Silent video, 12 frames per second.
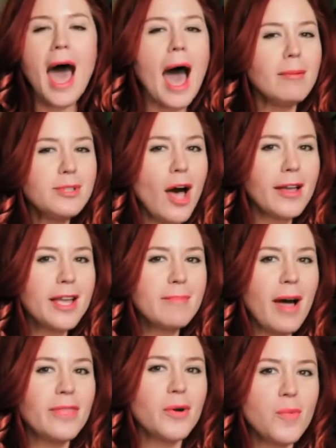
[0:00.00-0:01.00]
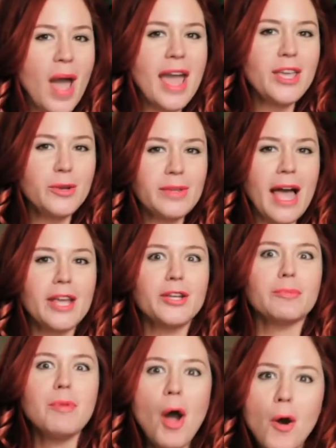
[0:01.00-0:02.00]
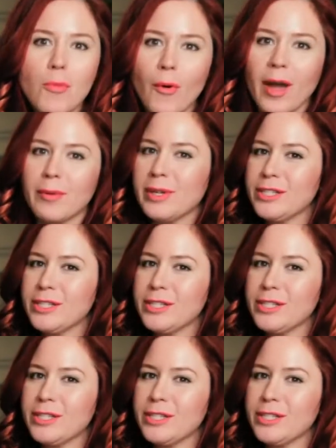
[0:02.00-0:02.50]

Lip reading: I'm talking about the way you like your po' boy,